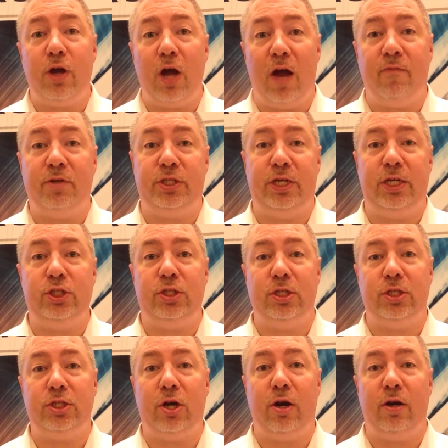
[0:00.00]
conversation
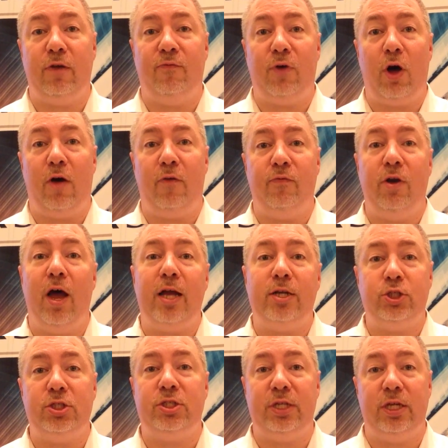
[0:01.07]
is starting to evolve not
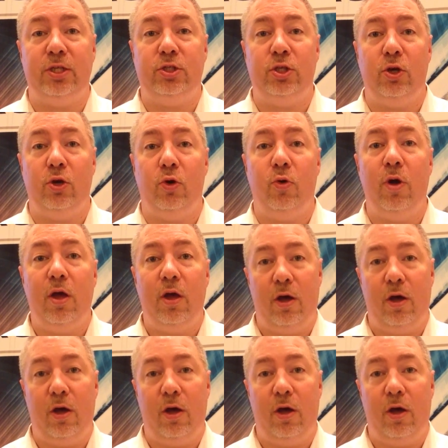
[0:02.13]
just into,